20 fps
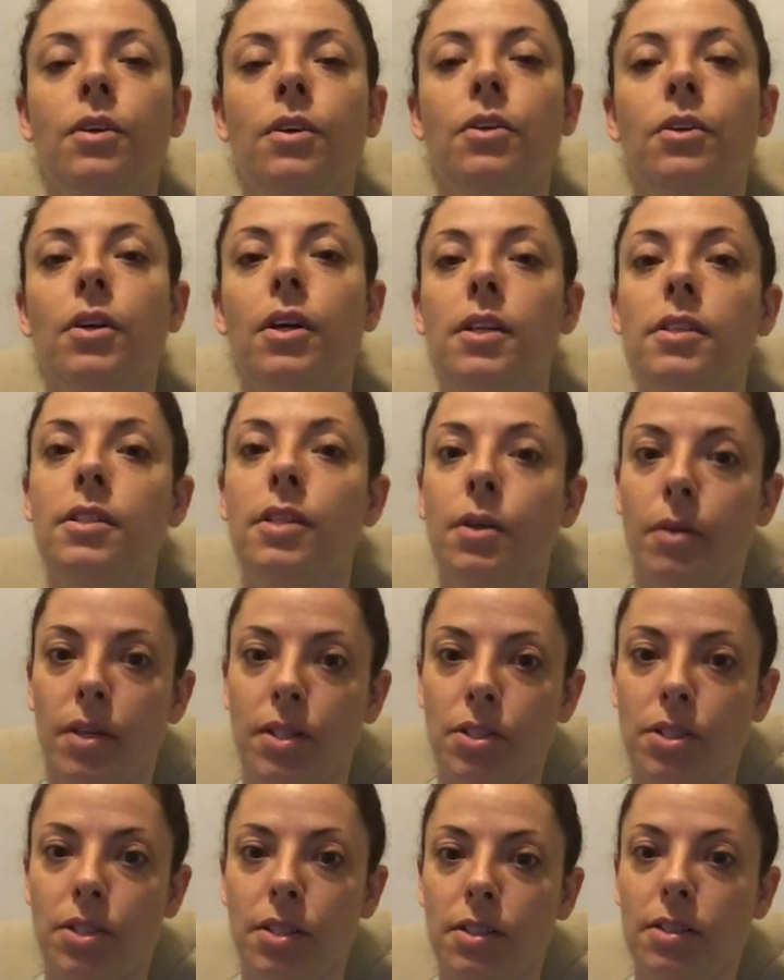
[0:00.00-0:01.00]
Crazy
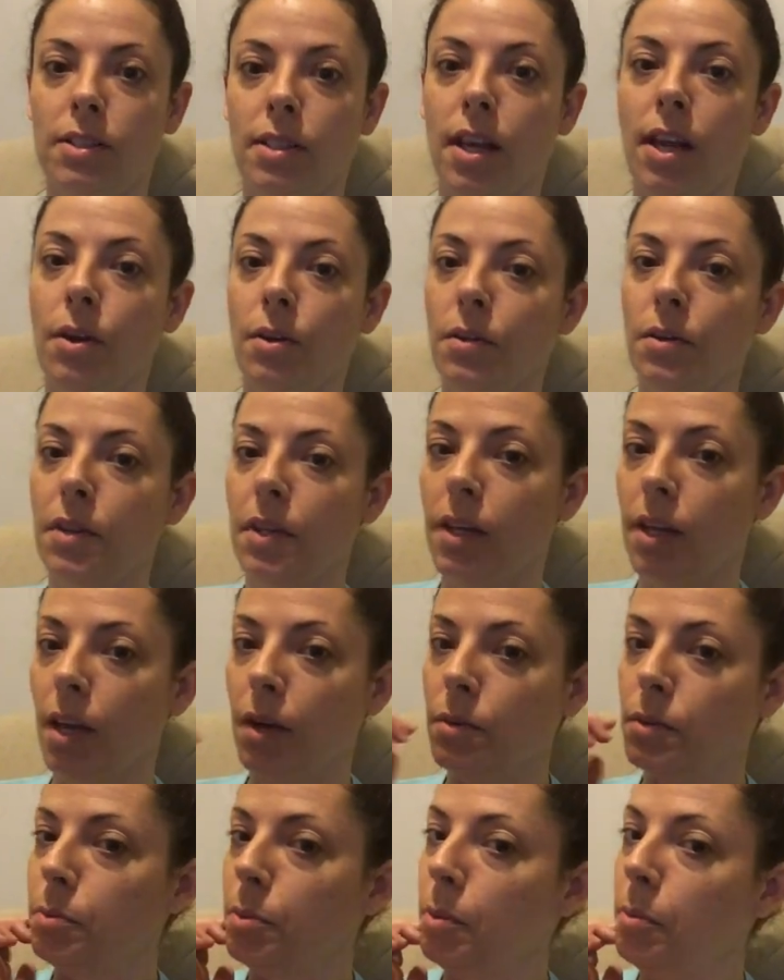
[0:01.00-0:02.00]
questions that I don't think I
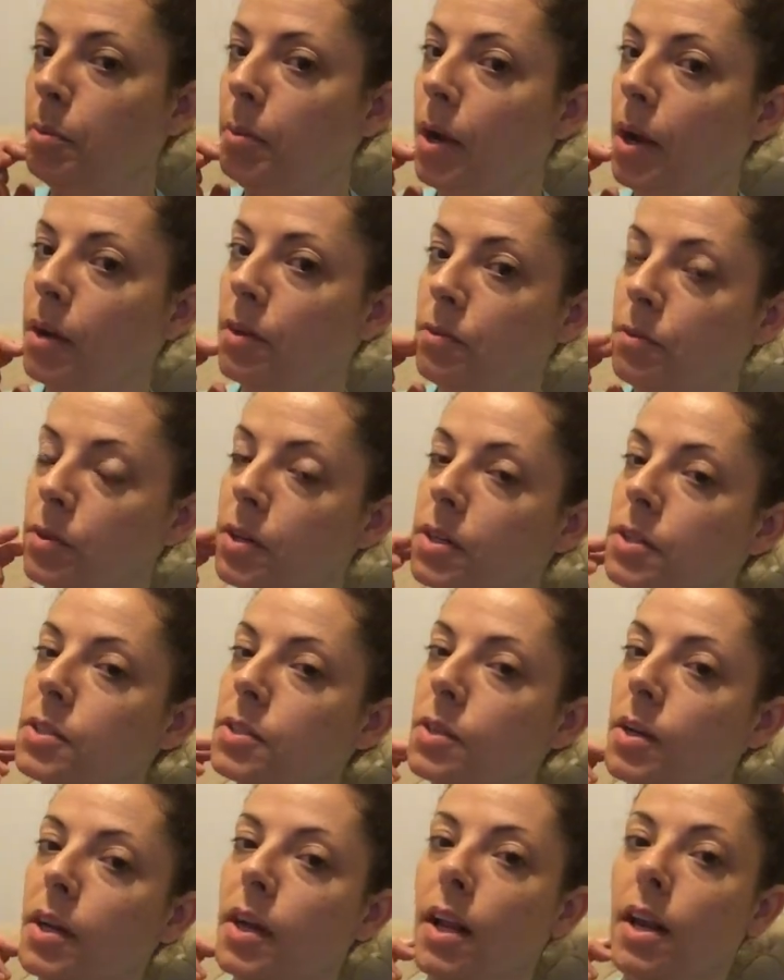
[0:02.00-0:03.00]
was prepared for.
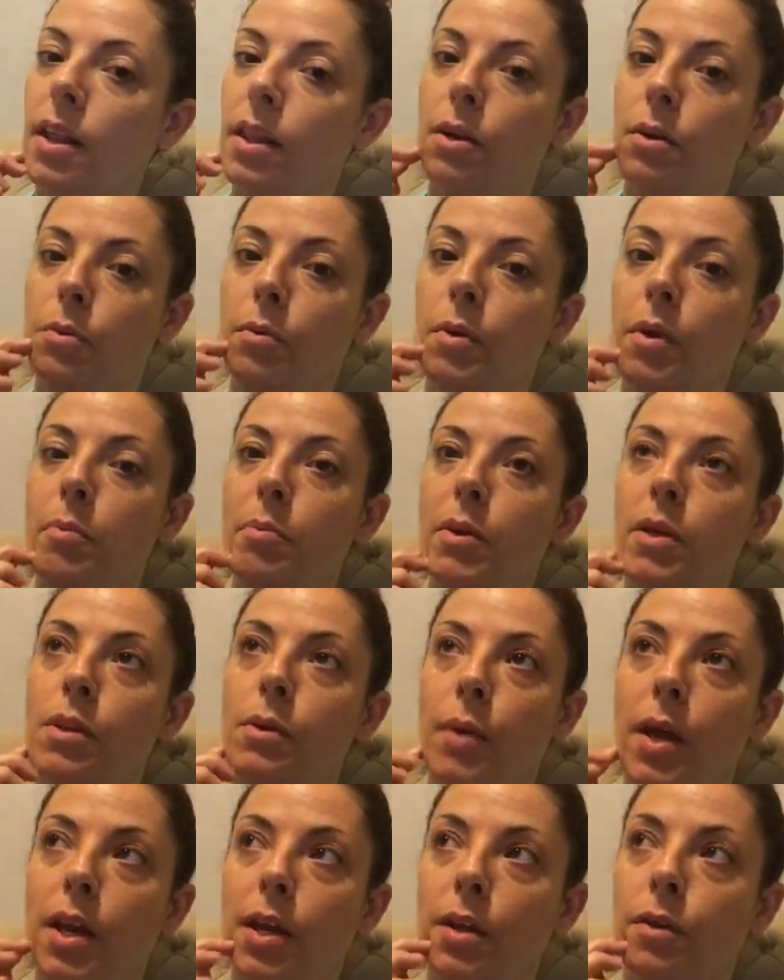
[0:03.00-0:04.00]
So I got a little weepy in the
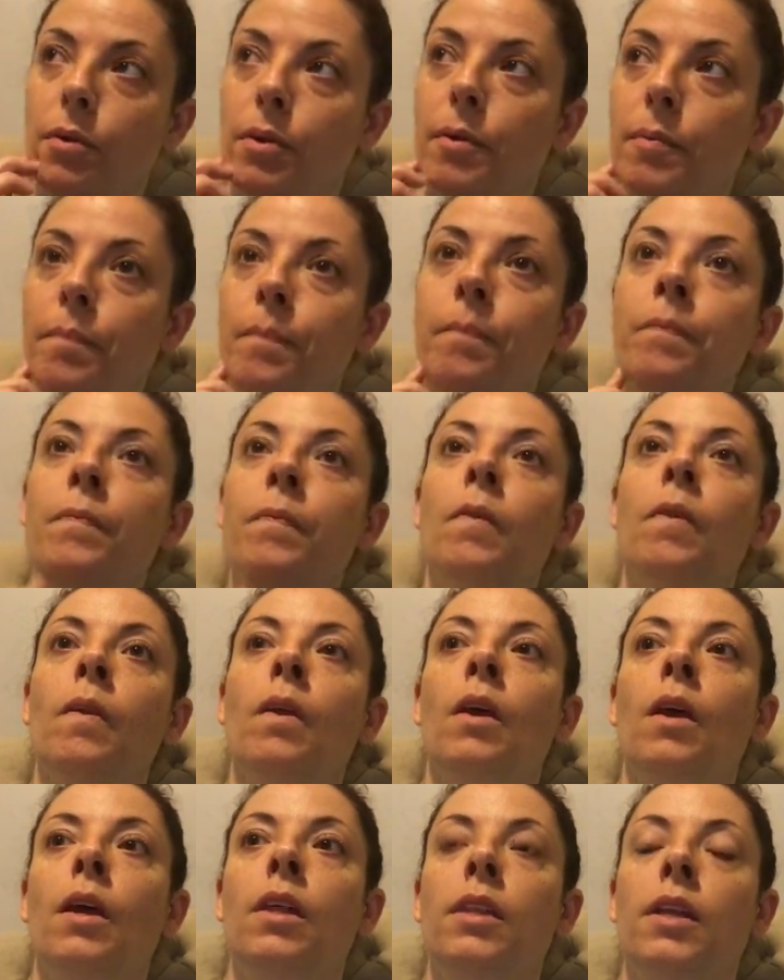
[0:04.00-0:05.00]
waiting room,
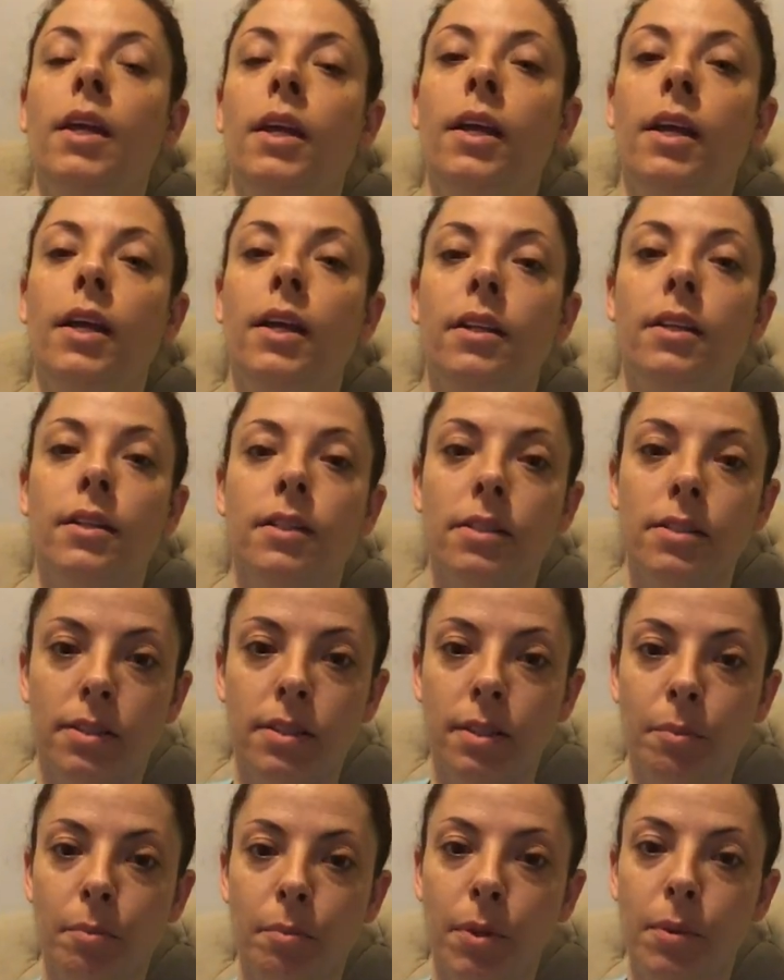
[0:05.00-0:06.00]
and then I got a little
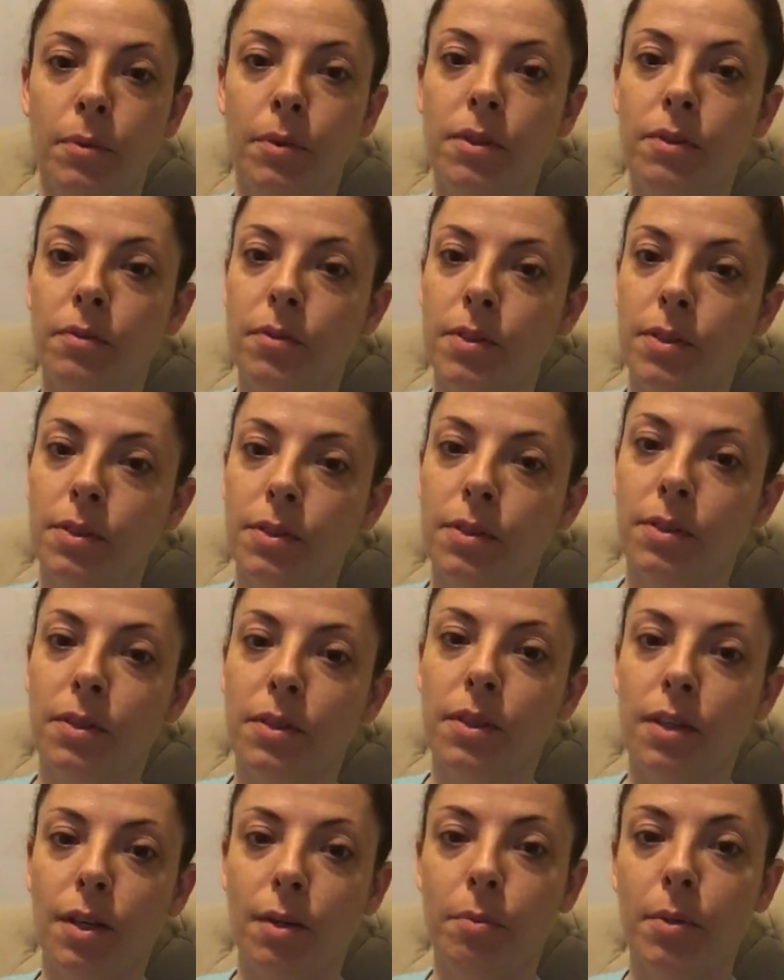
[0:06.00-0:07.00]
snippy with the physical
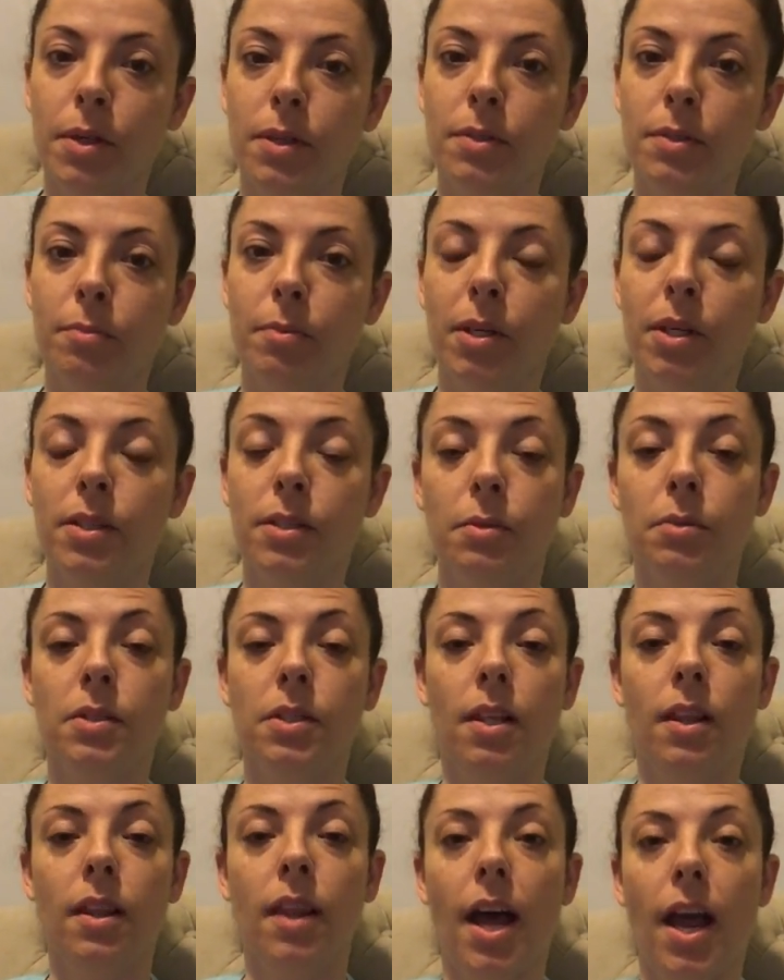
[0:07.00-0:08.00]
therapist because there was a
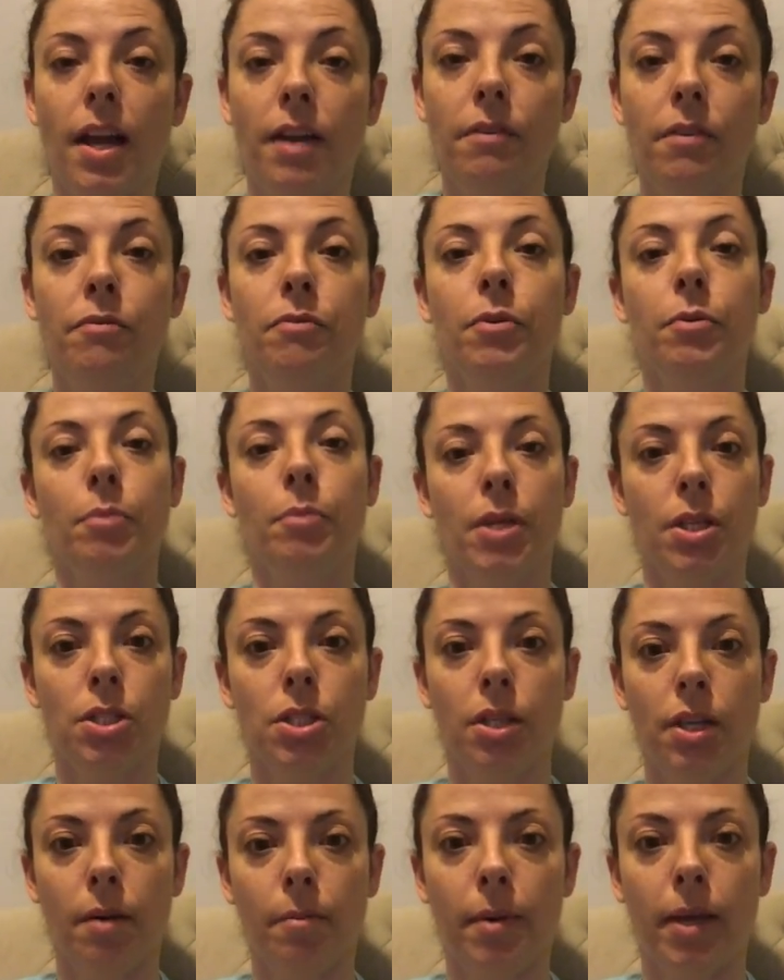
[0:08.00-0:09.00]
lot of
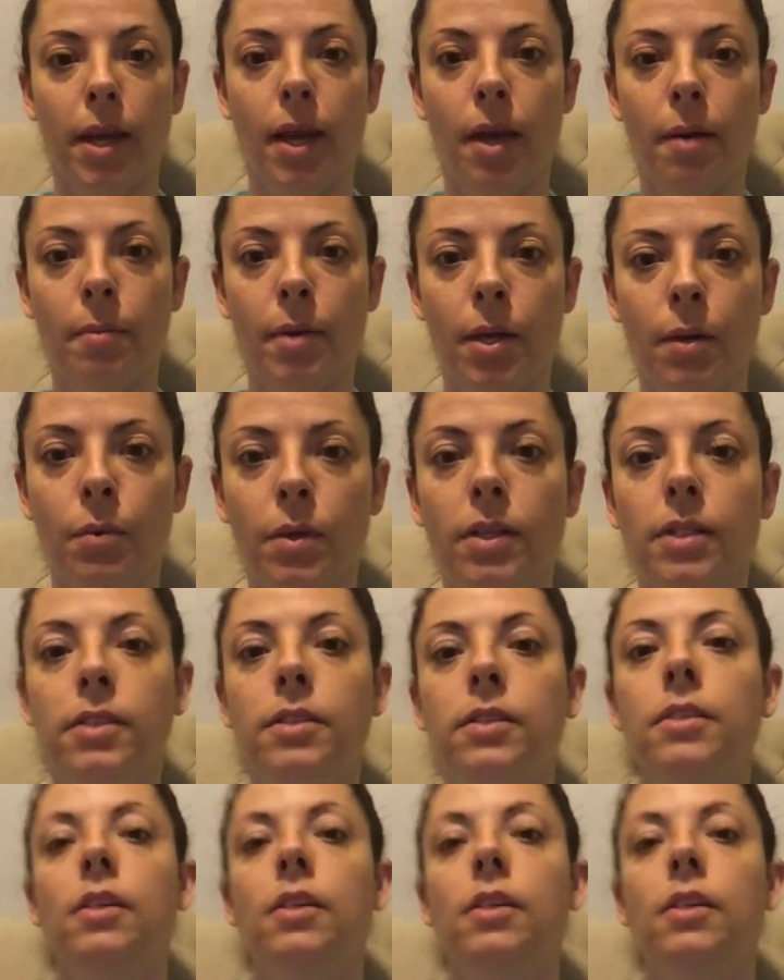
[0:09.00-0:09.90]
information coming at me at once.